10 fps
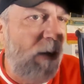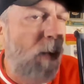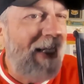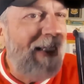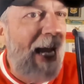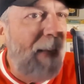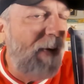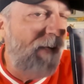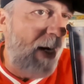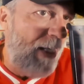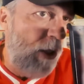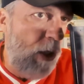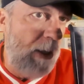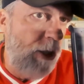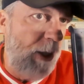What type of
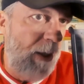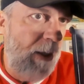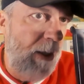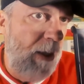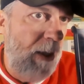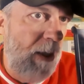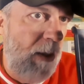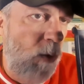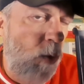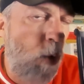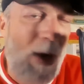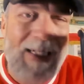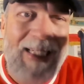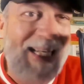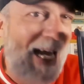ideology?
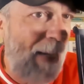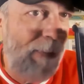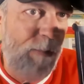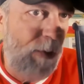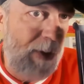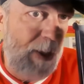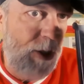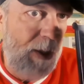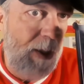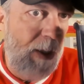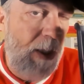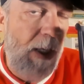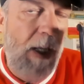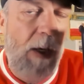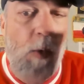What type of religion?
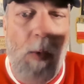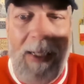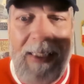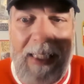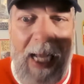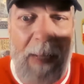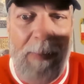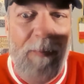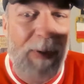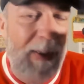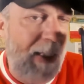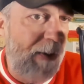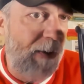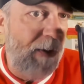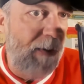What type of
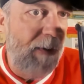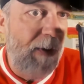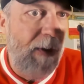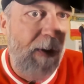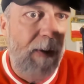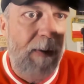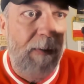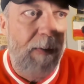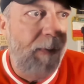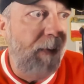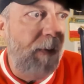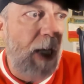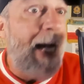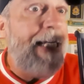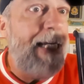political
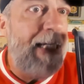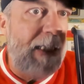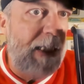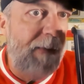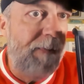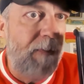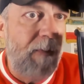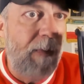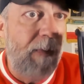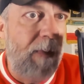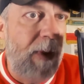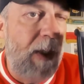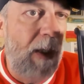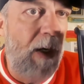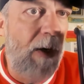ideas
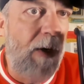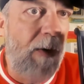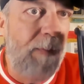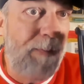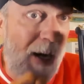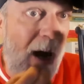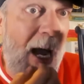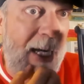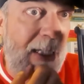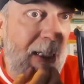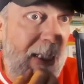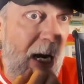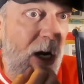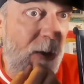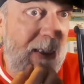are behind
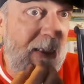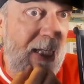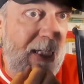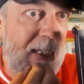terrorists and